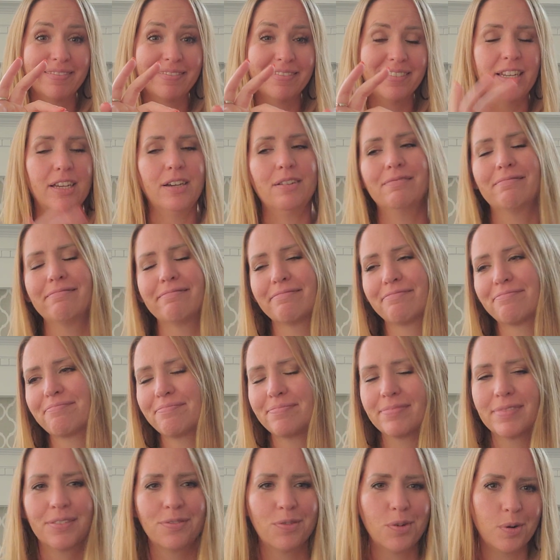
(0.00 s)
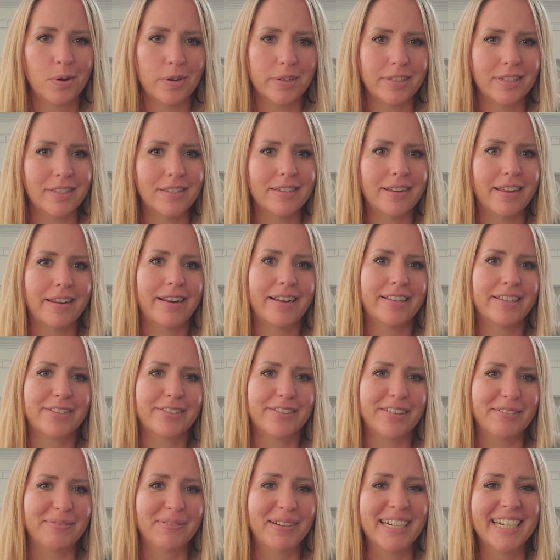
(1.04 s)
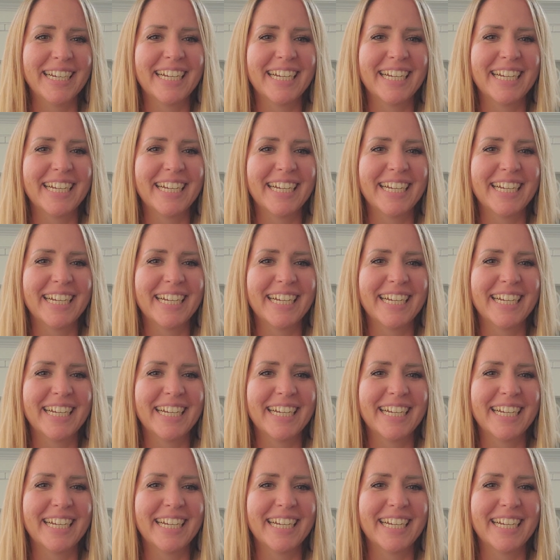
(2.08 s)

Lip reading: No, of course it's not ice cream.